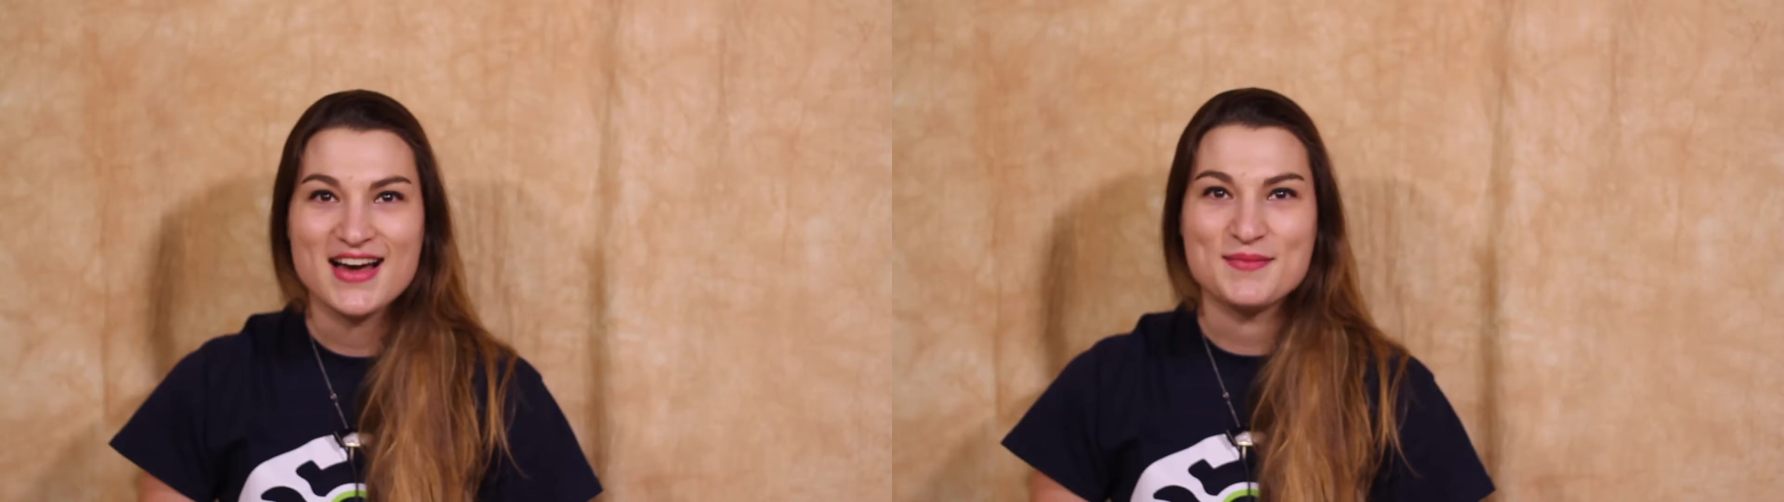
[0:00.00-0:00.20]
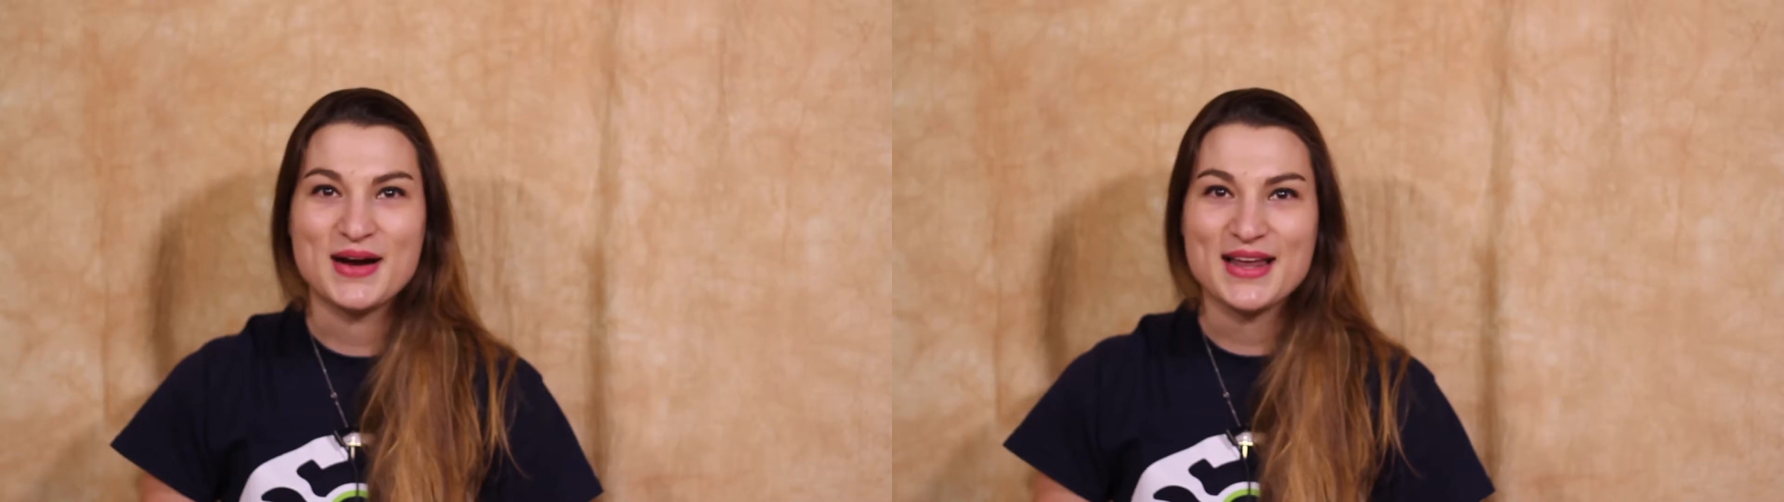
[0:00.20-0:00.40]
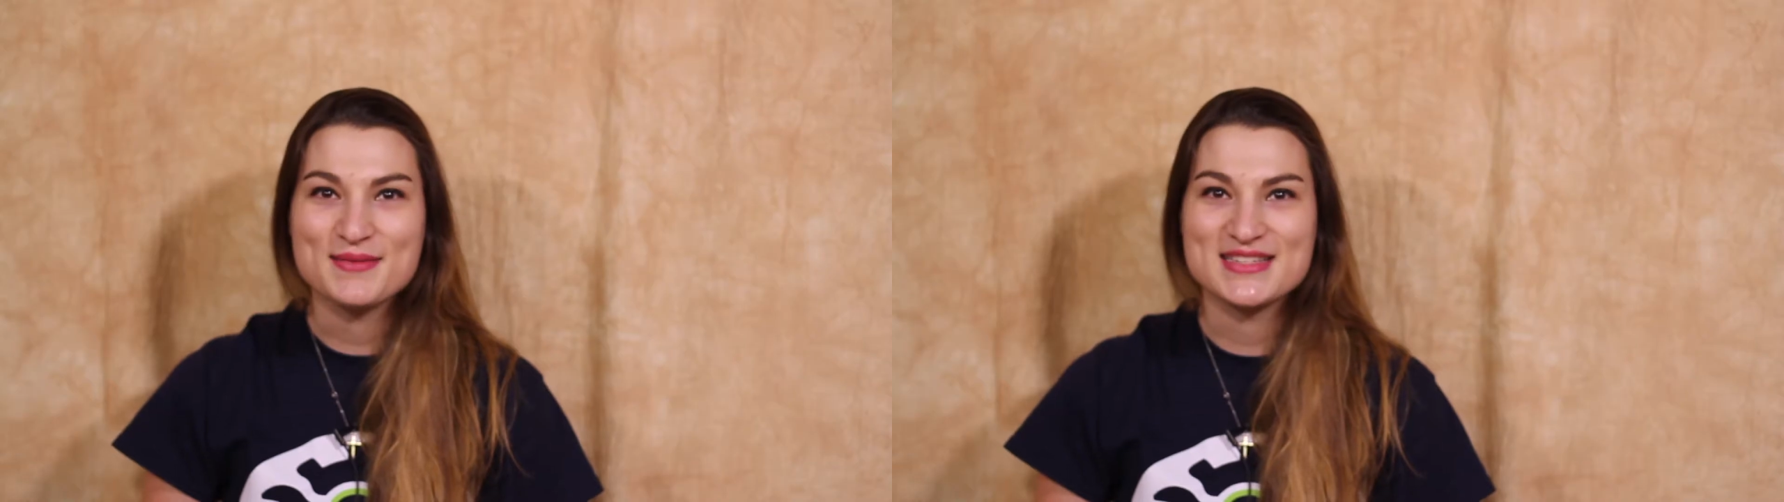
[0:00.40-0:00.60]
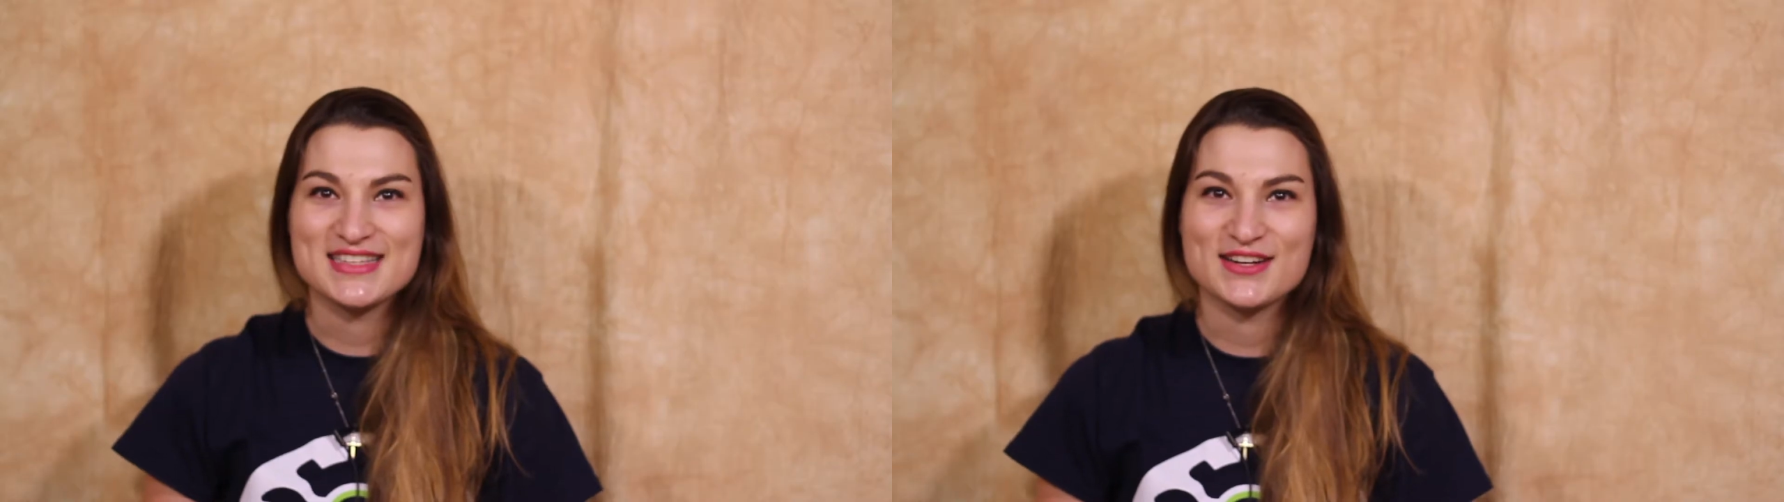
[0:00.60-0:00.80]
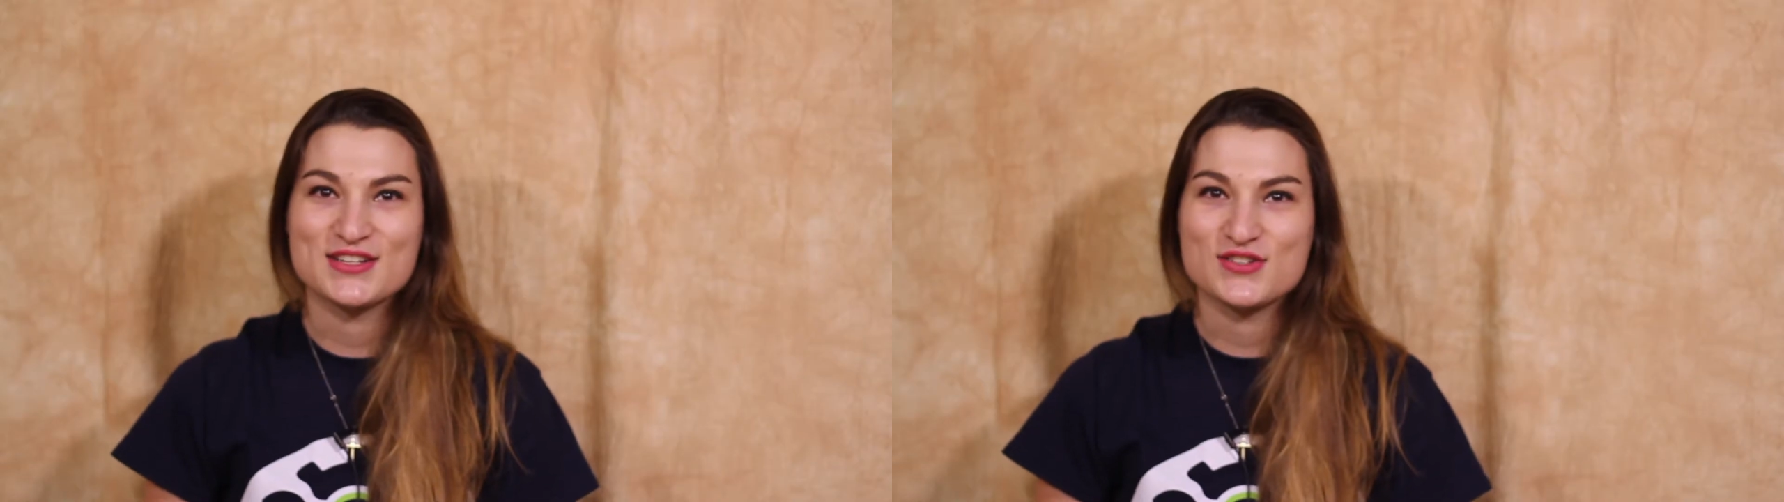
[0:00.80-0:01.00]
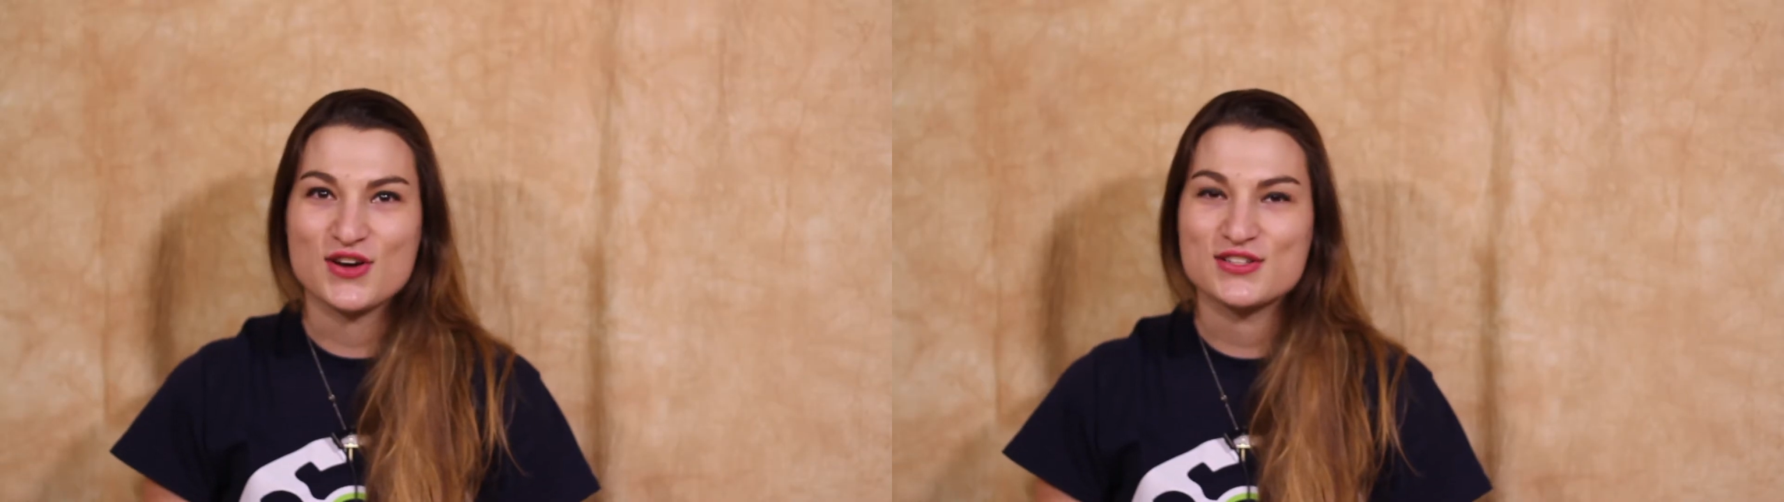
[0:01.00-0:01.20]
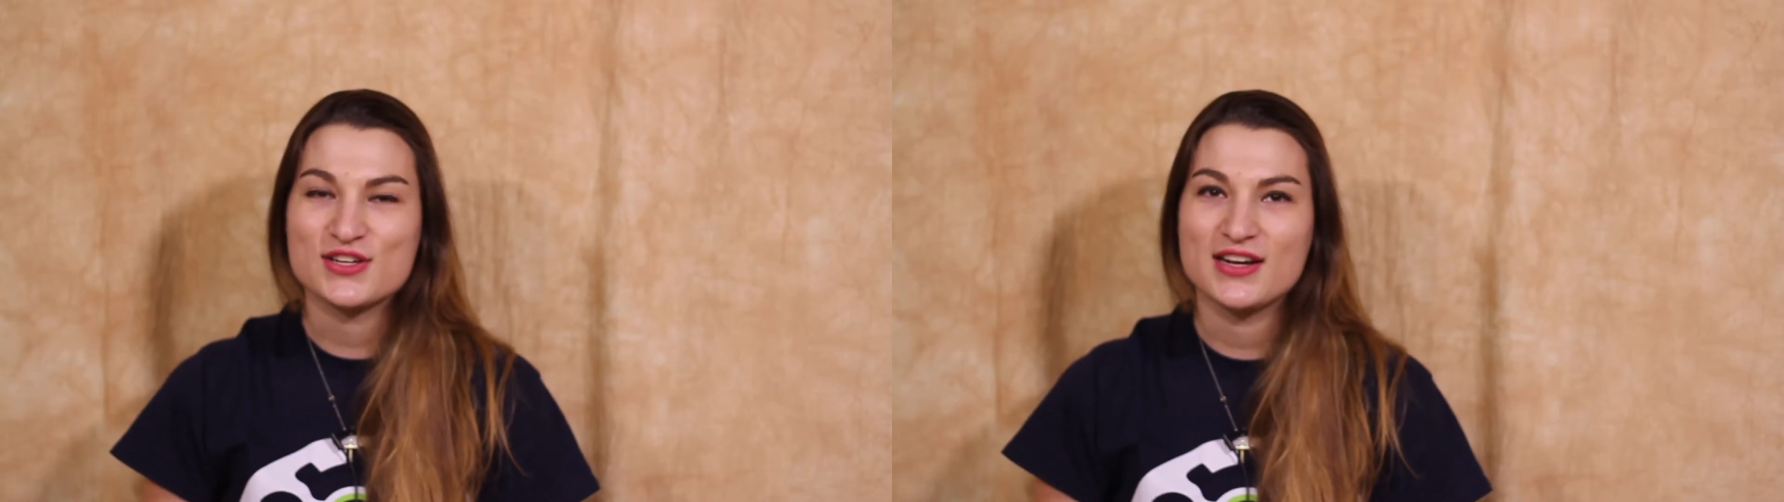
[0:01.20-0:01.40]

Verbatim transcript: My name is Cierra Strawser,